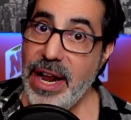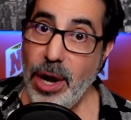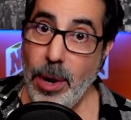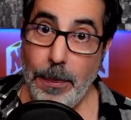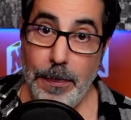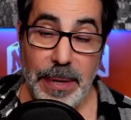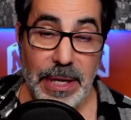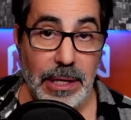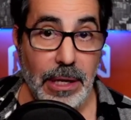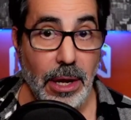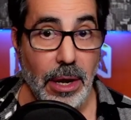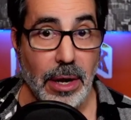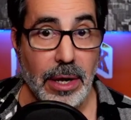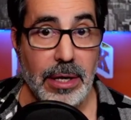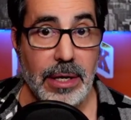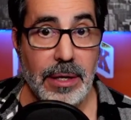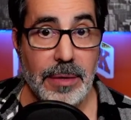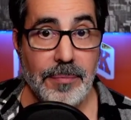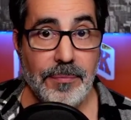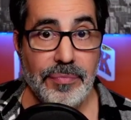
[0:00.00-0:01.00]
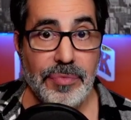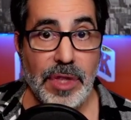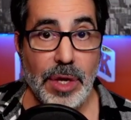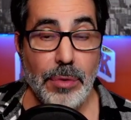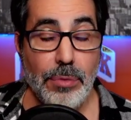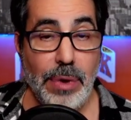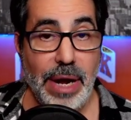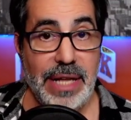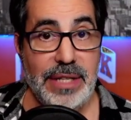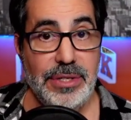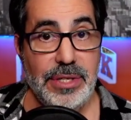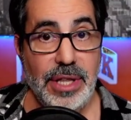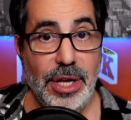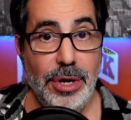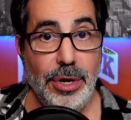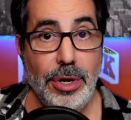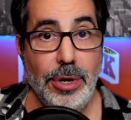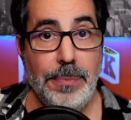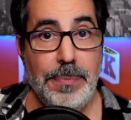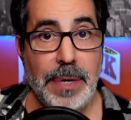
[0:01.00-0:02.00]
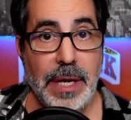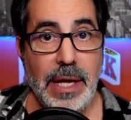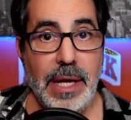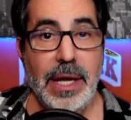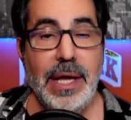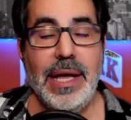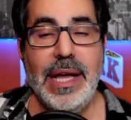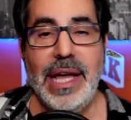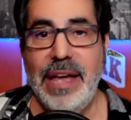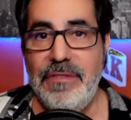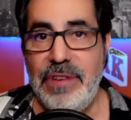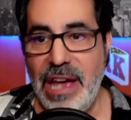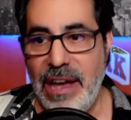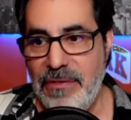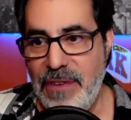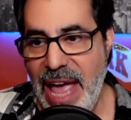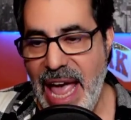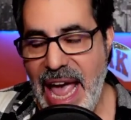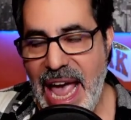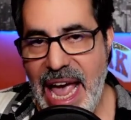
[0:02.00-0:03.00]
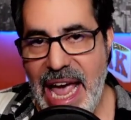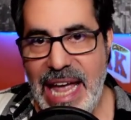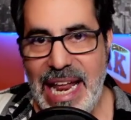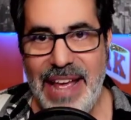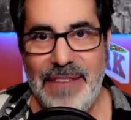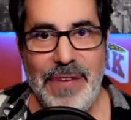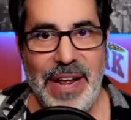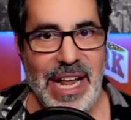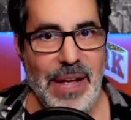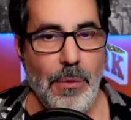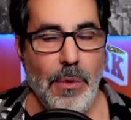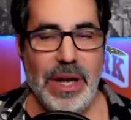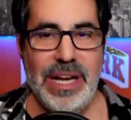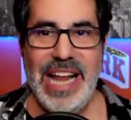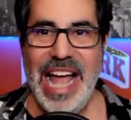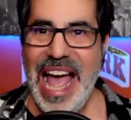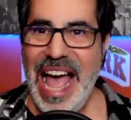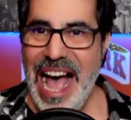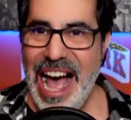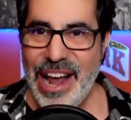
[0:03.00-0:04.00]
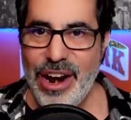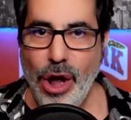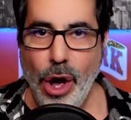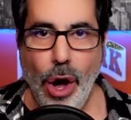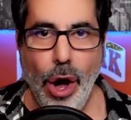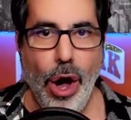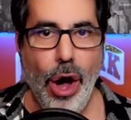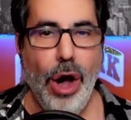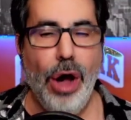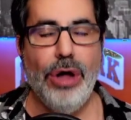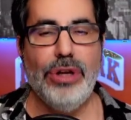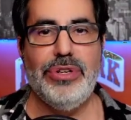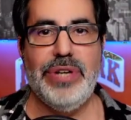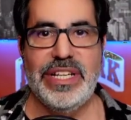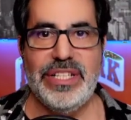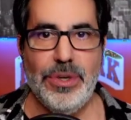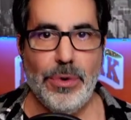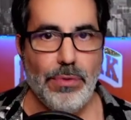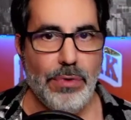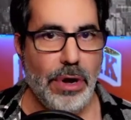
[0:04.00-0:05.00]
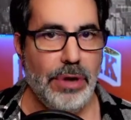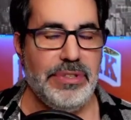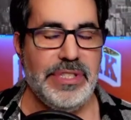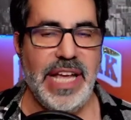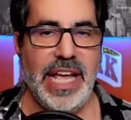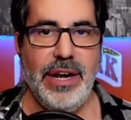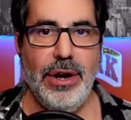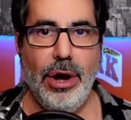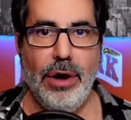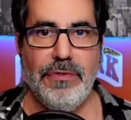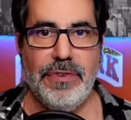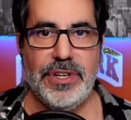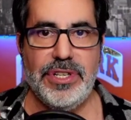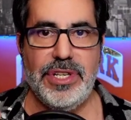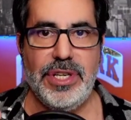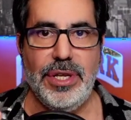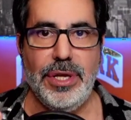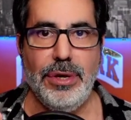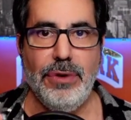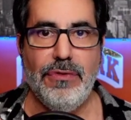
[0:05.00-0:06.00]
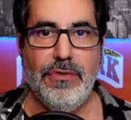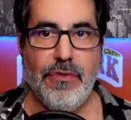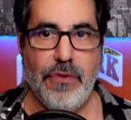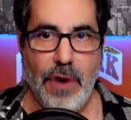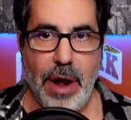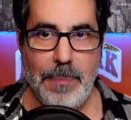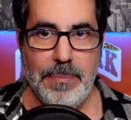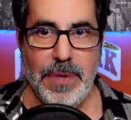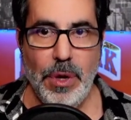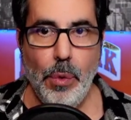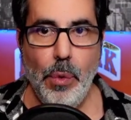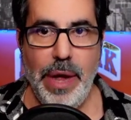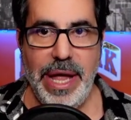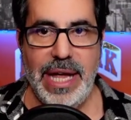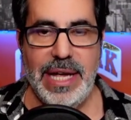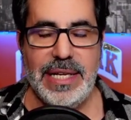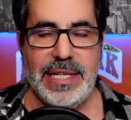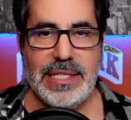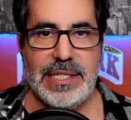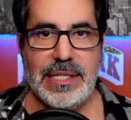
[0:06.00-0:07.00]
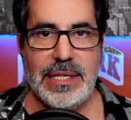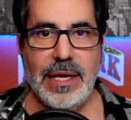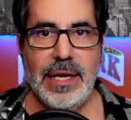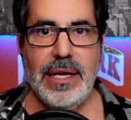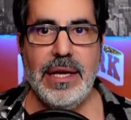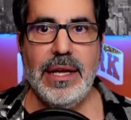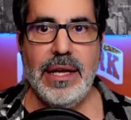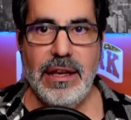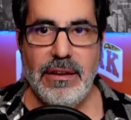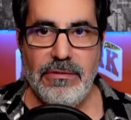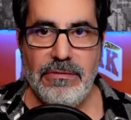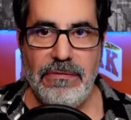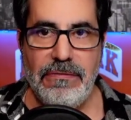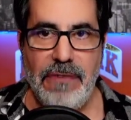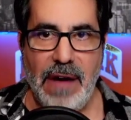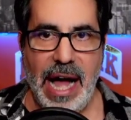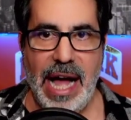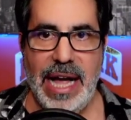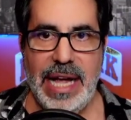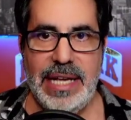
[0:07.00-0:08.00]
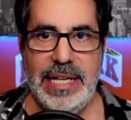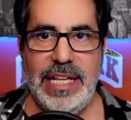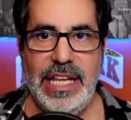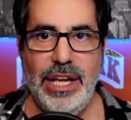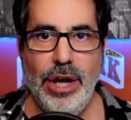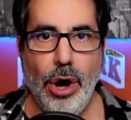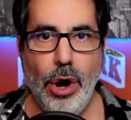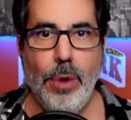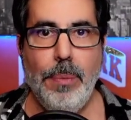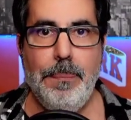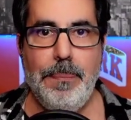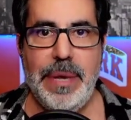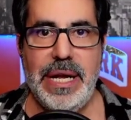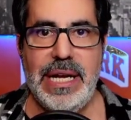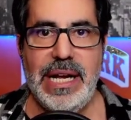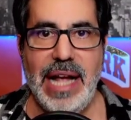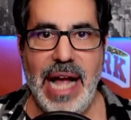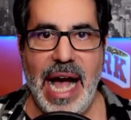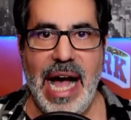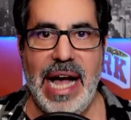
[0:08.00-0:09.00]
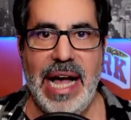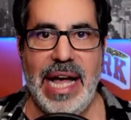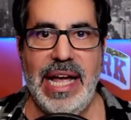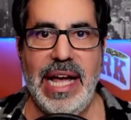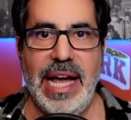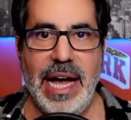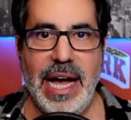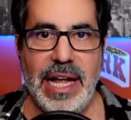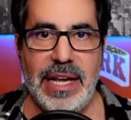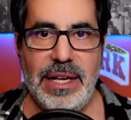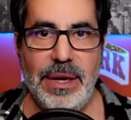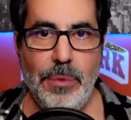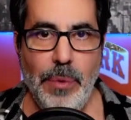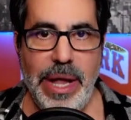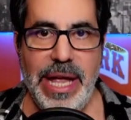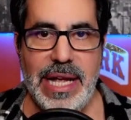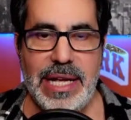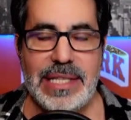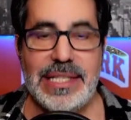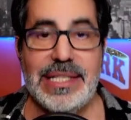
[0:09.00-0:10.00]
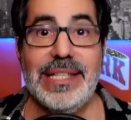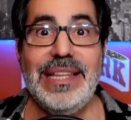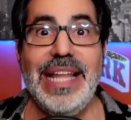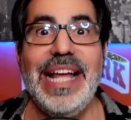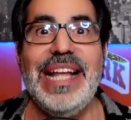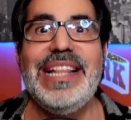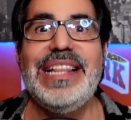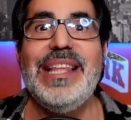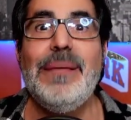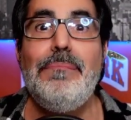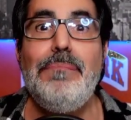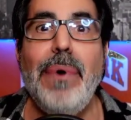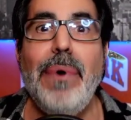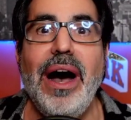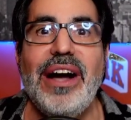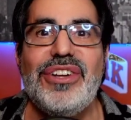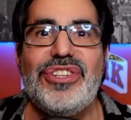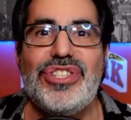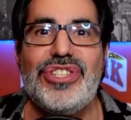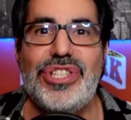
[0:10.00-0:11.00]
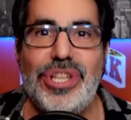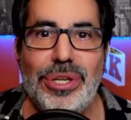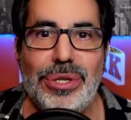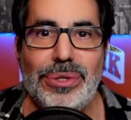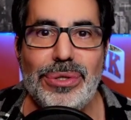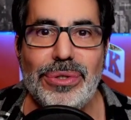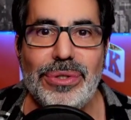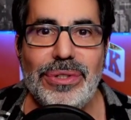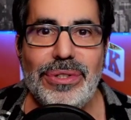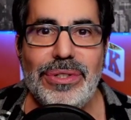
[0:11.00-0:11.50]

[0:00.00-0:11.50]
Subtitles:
open look right to the hoop, if anyone at all tries to rotate over to you from the wings, find the open guy on the wings like the Bucks do.